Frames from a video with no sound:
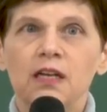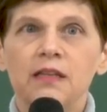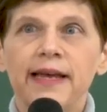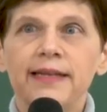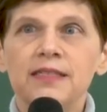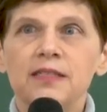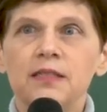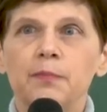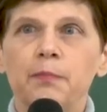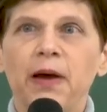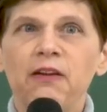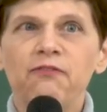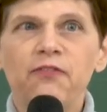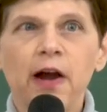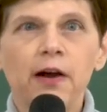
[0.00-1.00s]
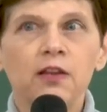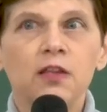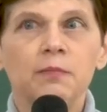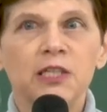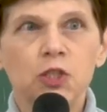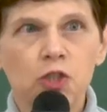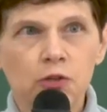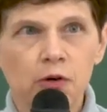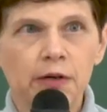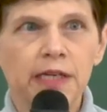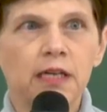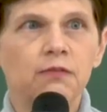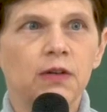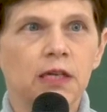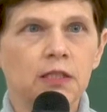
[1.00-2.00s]
That's by far the
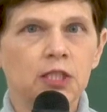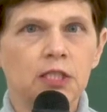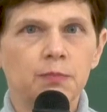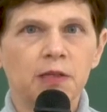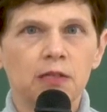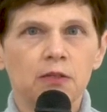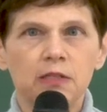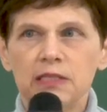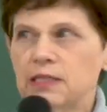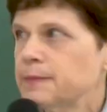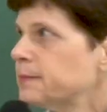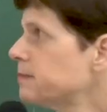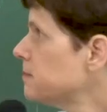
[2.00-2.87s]
majority of English speakers.